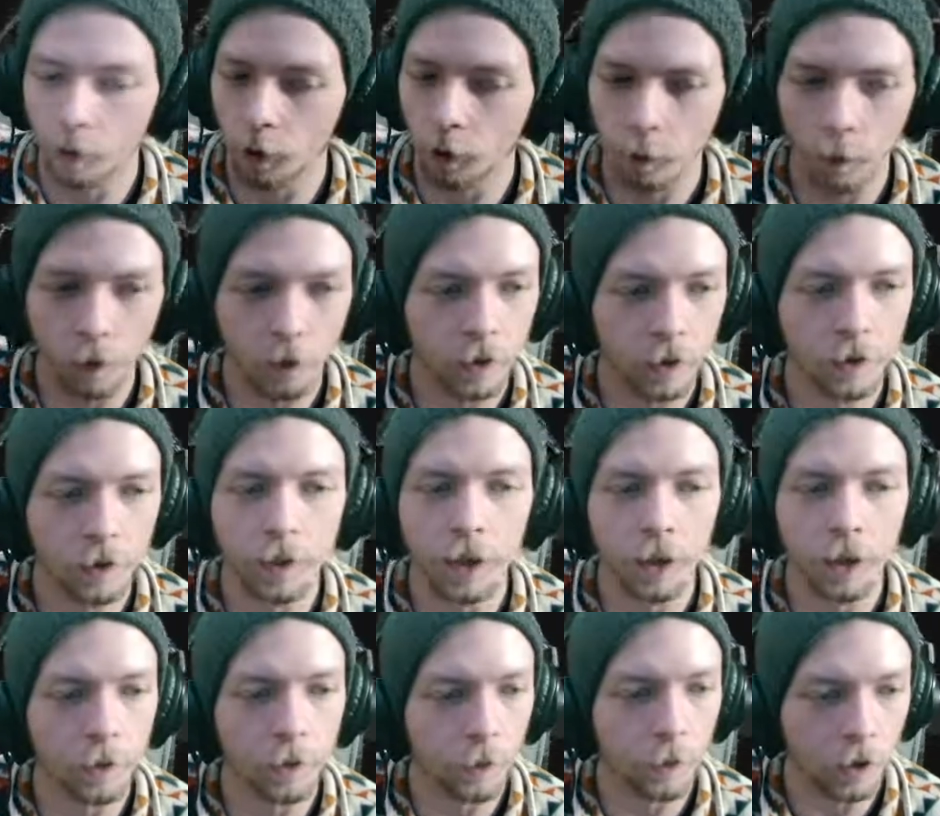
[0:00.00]
work on the
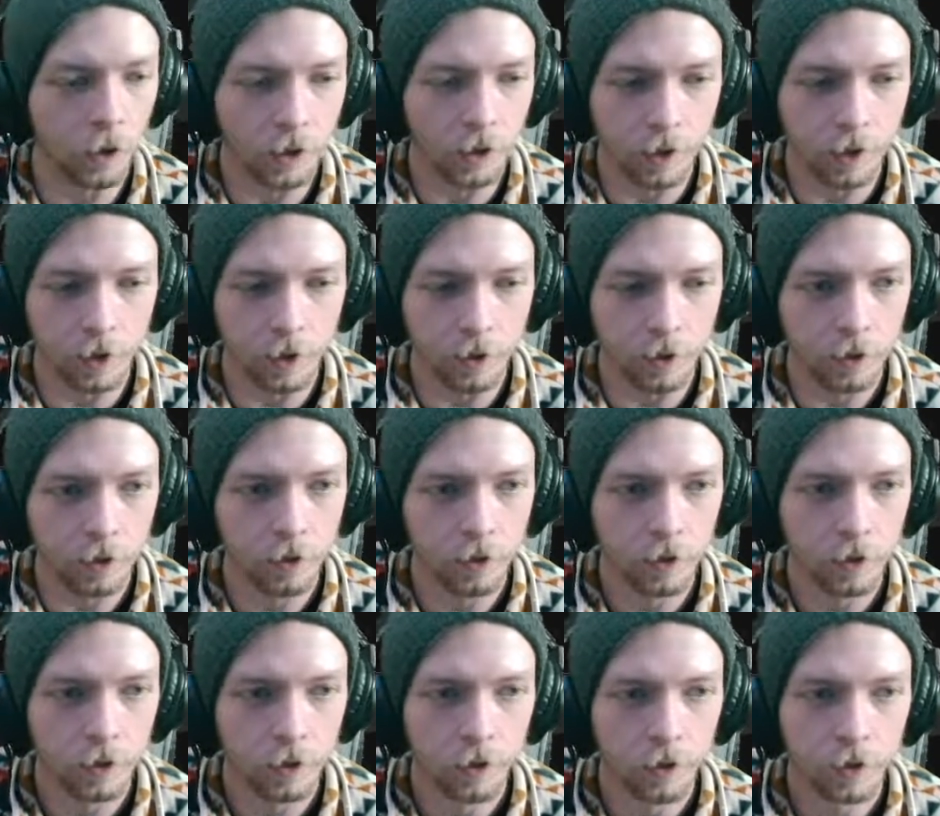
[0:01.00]
other project.
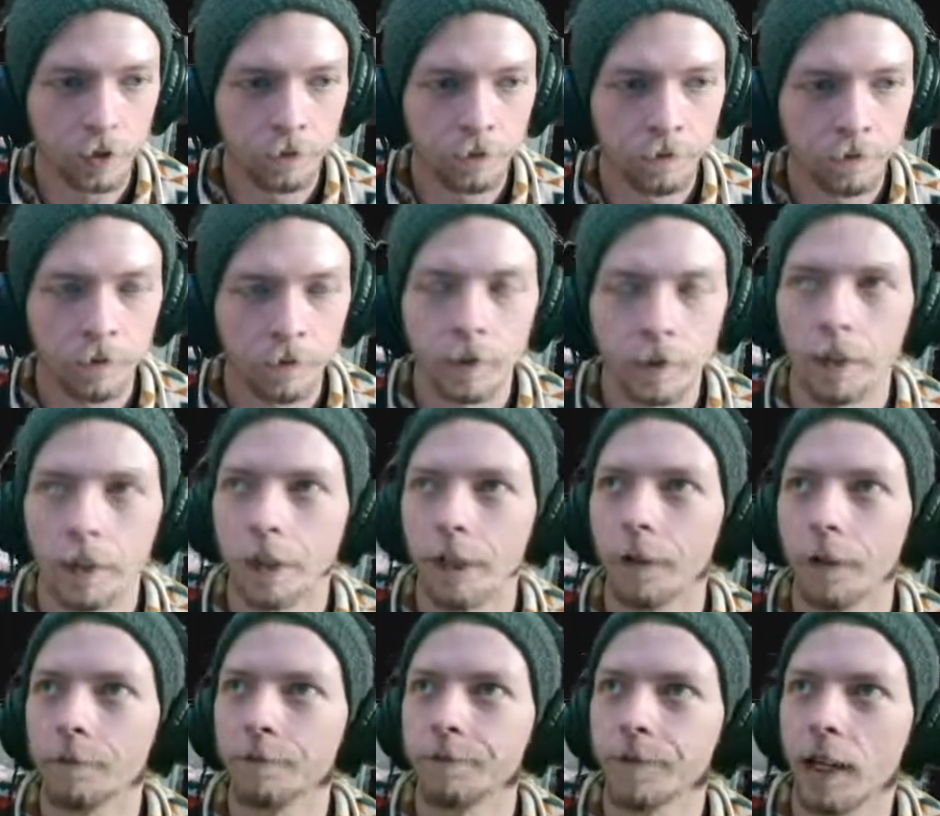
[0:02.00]
You
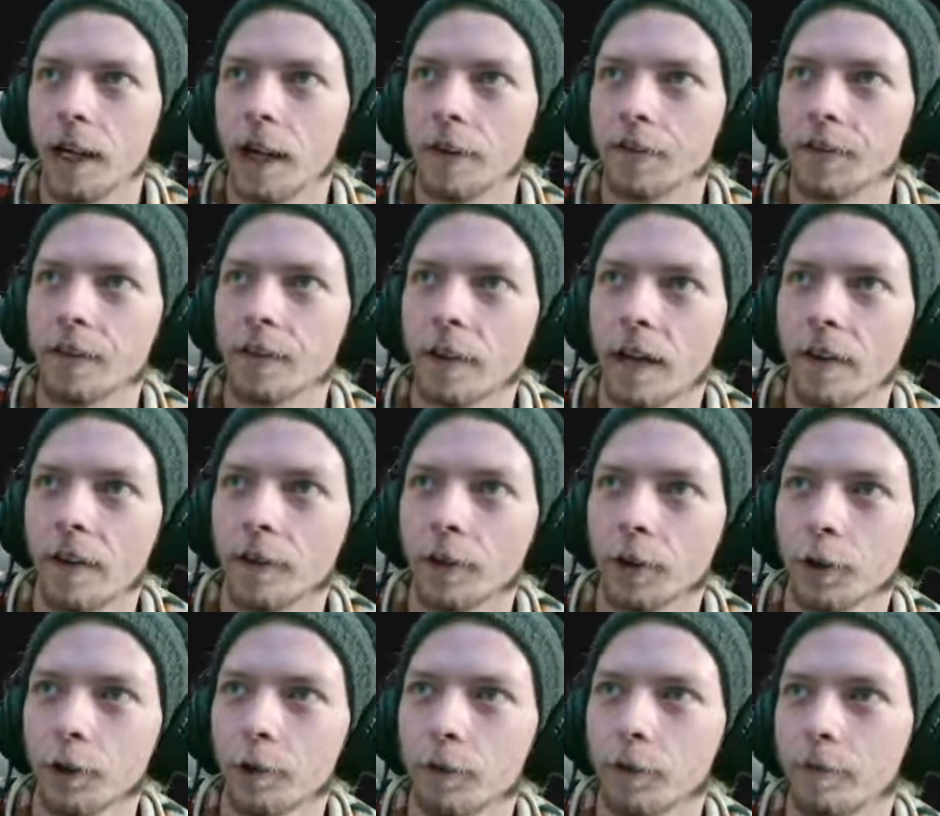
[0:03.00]
know, have a
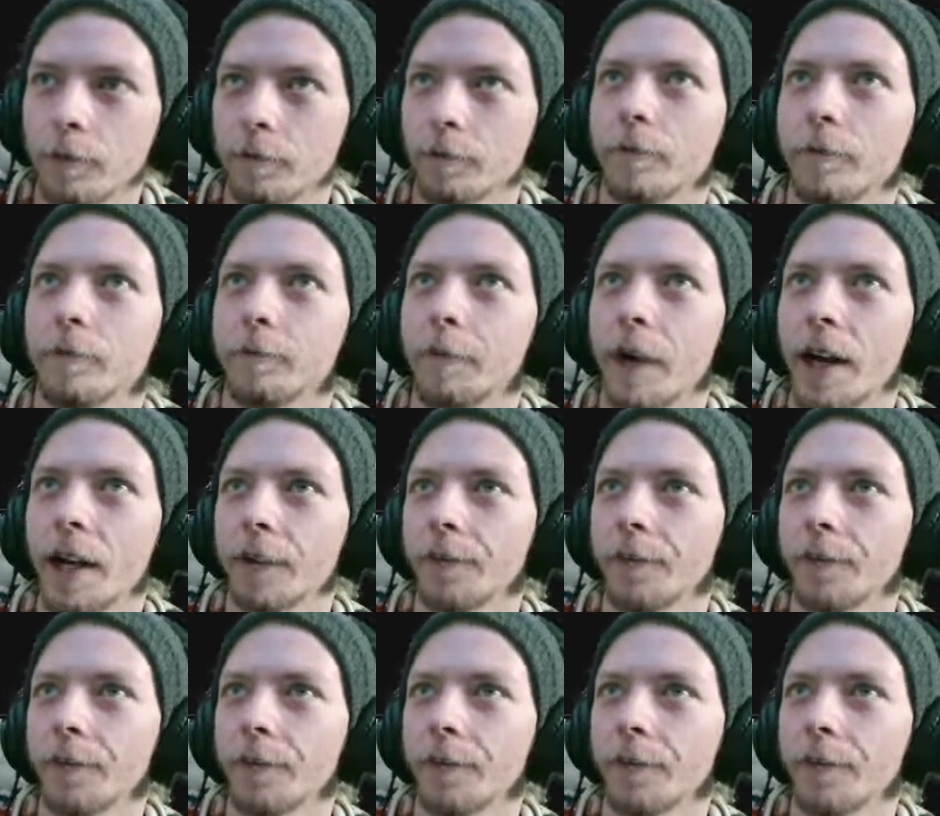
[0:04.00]
little back and